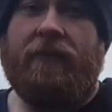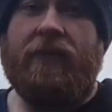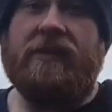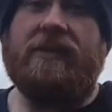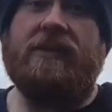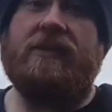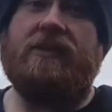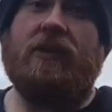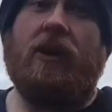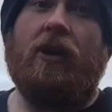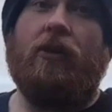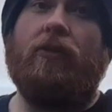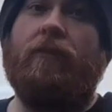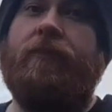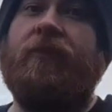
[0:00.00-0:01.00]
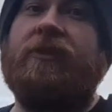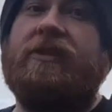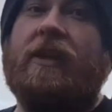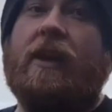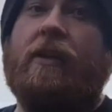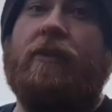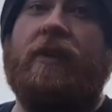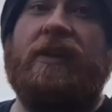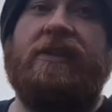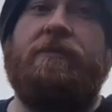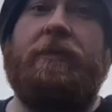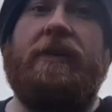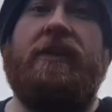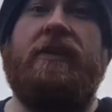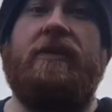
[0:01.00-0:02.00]
this whole video has
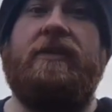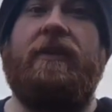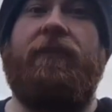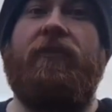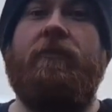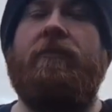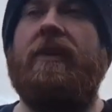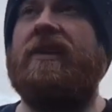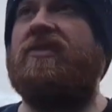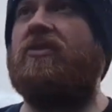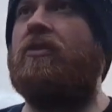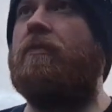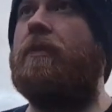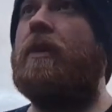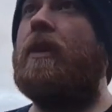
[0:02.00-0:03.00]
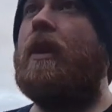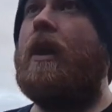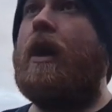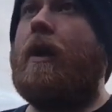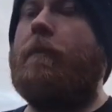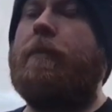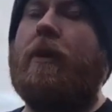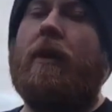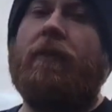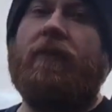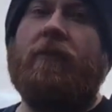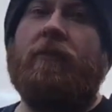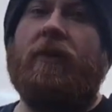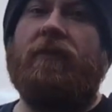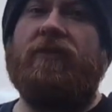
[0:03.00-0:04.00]
been a different mix up, apart
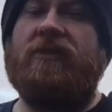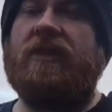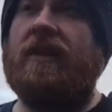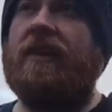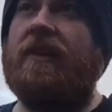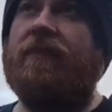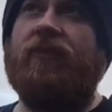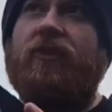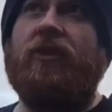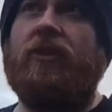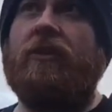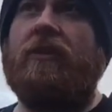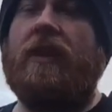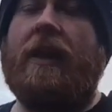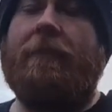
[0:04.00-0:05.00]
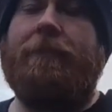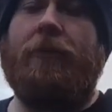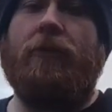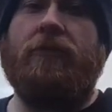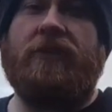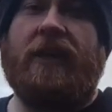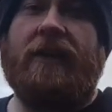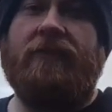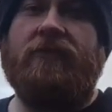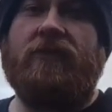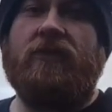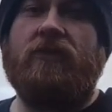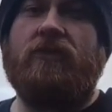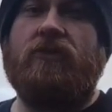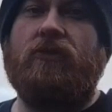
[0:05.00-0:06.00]
from obviously the lat pull
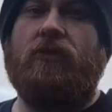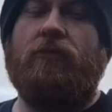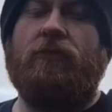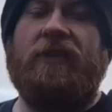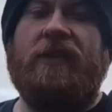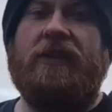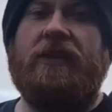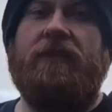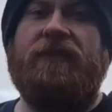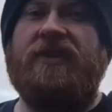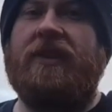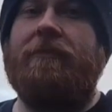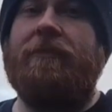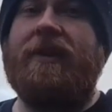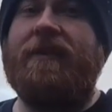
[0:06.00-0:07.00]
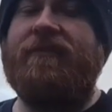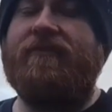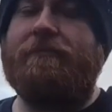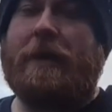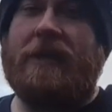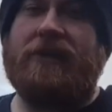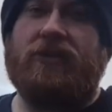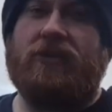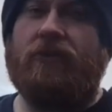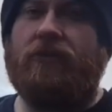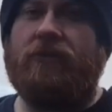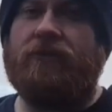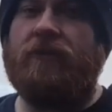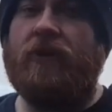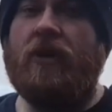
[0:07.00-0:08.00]
downs, because normally you've seen me in the past
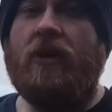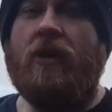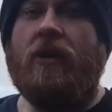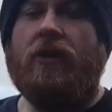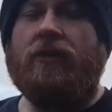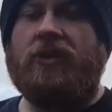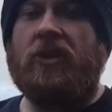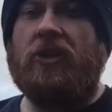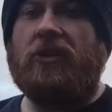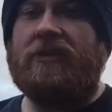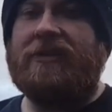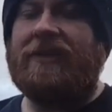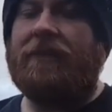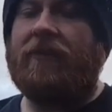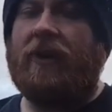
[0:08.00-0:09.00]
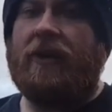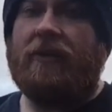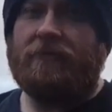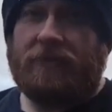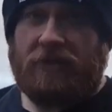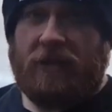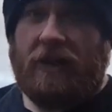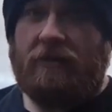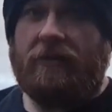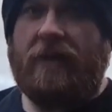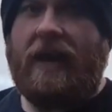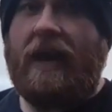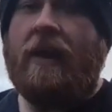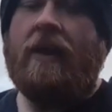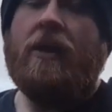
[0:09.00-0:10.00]
doing alternative arms. So
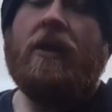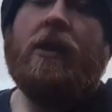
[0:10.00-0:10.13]
yeah,